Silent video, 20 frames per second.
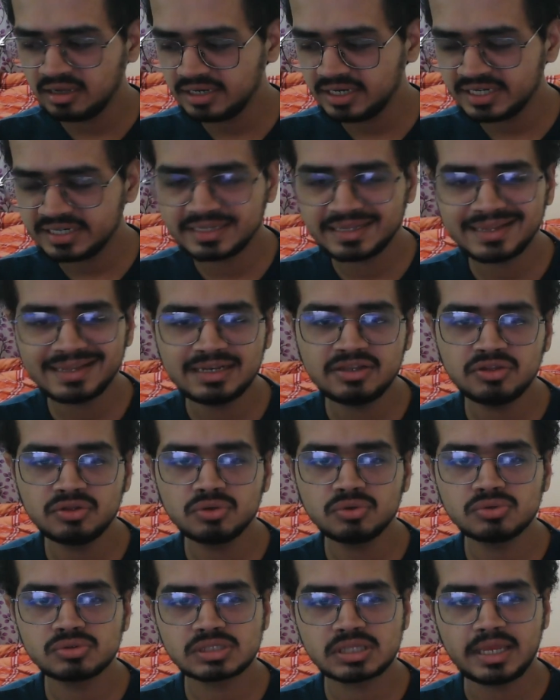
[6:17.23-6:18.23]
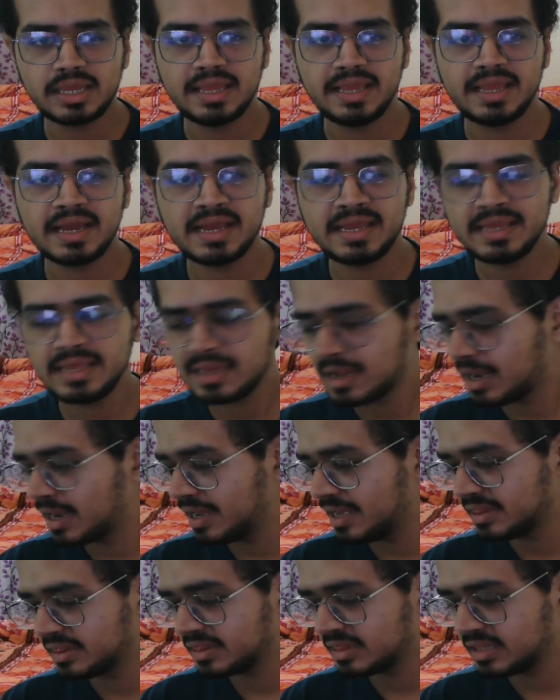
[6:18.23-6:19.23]
It can use AI,
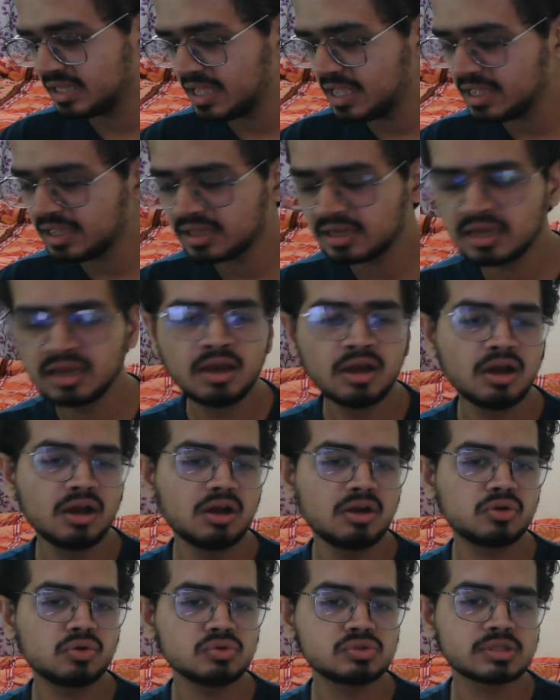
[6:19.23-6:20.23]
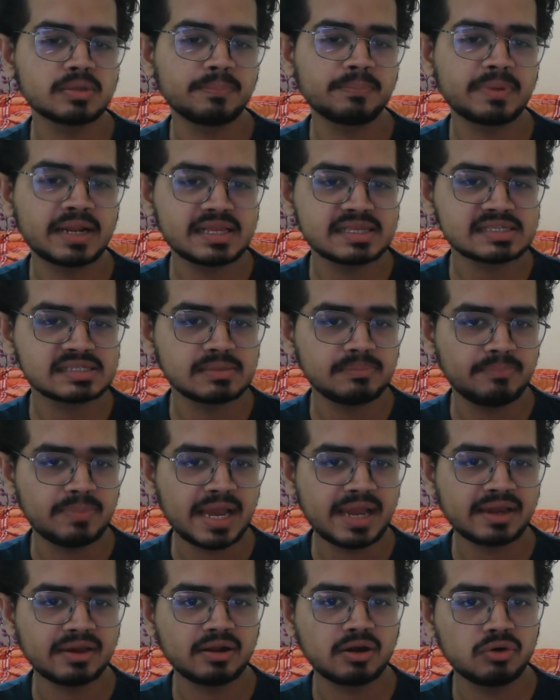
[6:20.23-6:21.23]
I think, to suppress
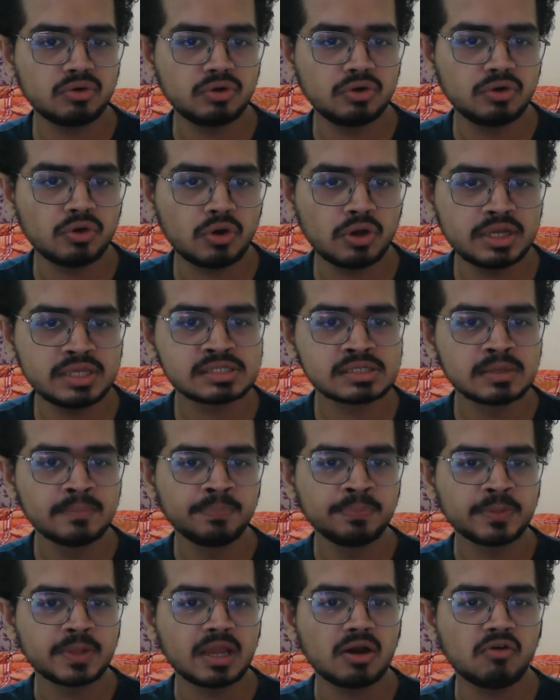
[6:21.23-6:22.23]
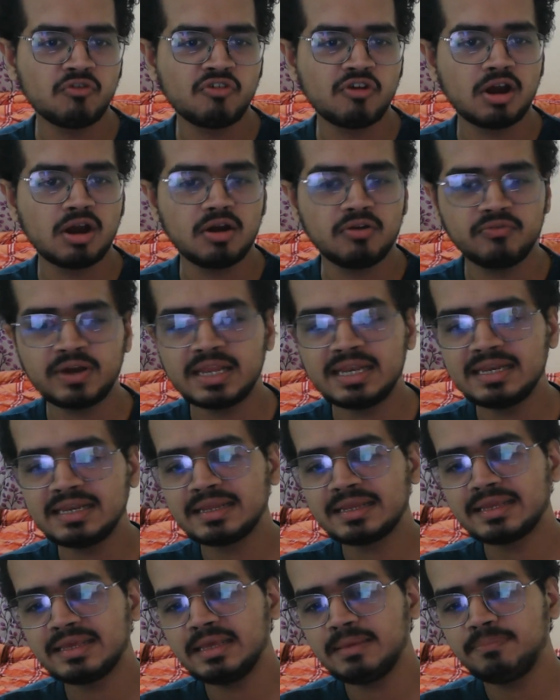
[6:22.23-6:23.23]
background noise while
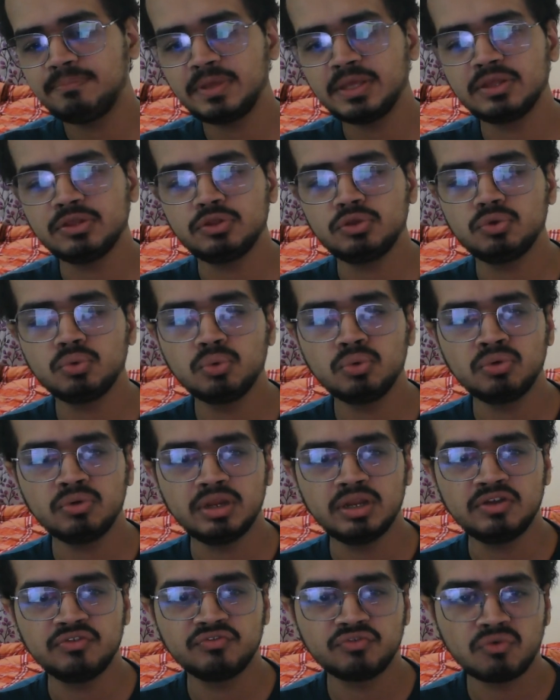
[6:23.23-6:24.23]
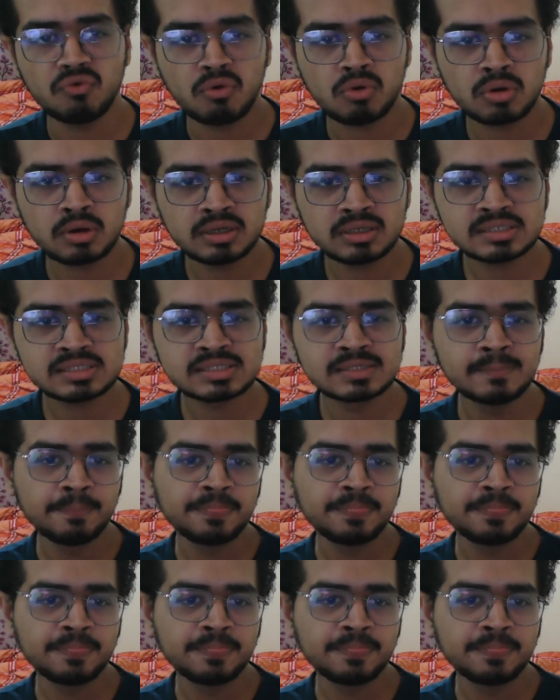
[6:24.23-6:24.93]
keeping you in focus.